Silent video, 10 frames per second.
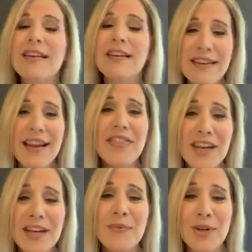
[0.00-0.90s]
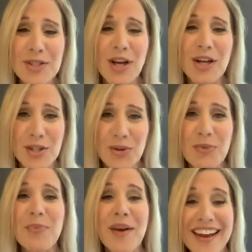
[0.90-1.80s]
Not that I didn't want to talk to
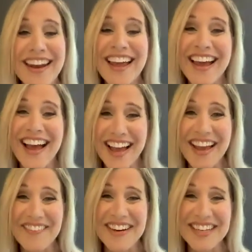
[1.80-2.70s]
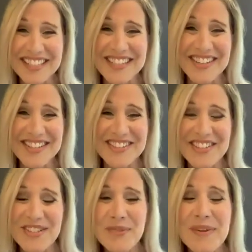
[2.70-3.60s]
you, but I wanted to talk to her
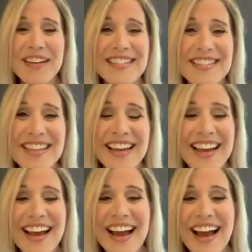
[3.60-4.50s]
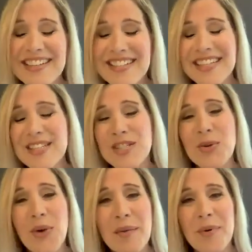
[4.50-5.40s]
too, because I just think it's
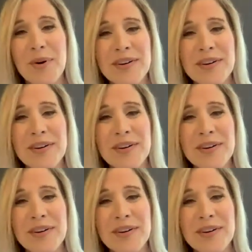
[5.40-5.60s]
incredible.